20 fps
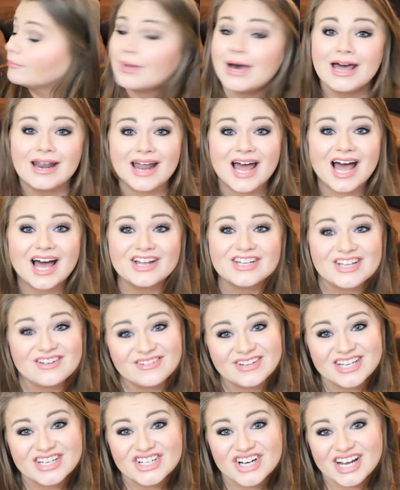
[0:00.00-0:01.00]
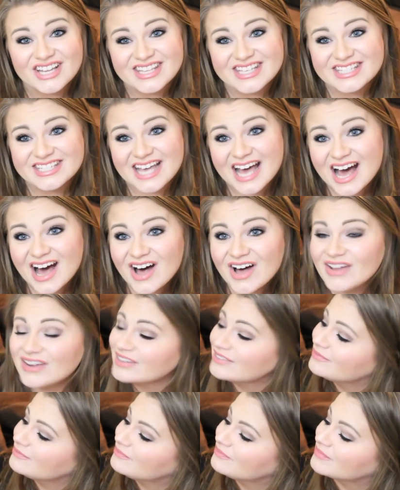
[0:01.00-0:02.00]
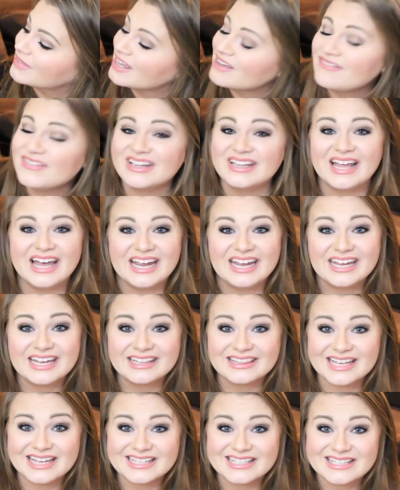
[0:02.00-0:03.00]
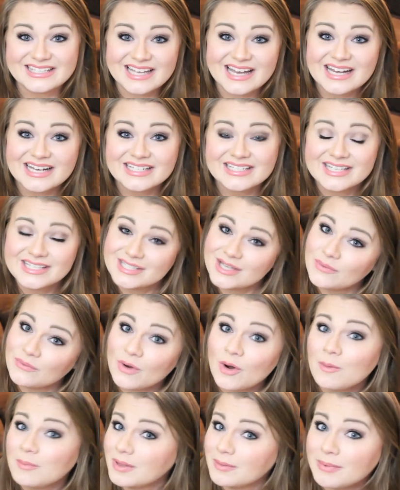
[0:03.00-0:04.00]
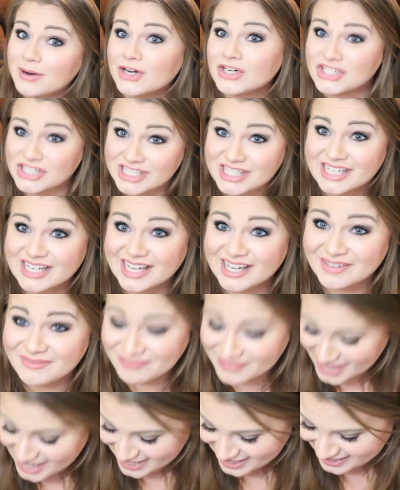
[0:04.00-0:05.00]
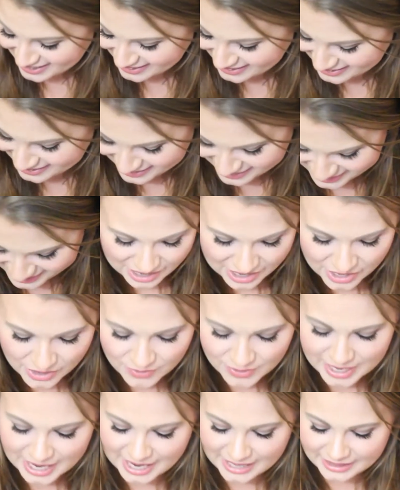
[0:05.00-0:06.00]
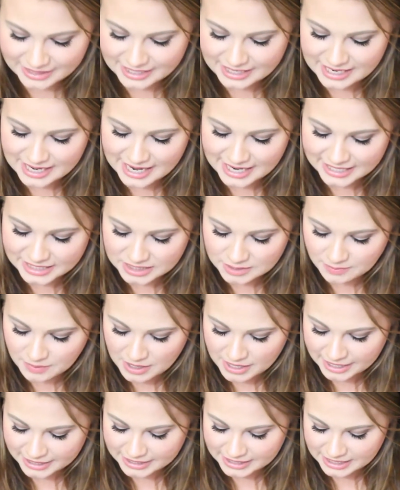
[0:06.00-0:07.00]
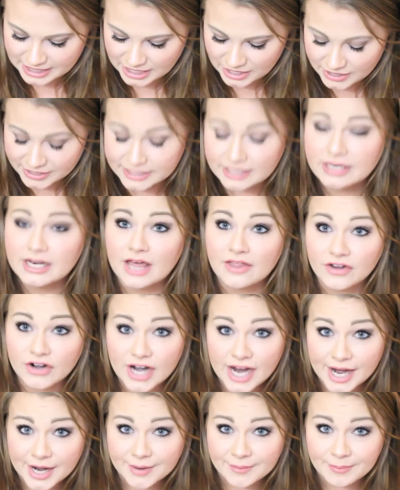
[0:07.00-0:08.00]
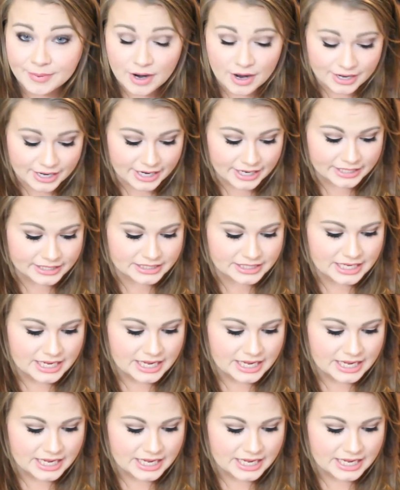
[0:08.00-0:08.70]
But I'll definitely try this out. If I like it, that sucks because I won't be purchasing it. Okay, the next product in here is another hair product.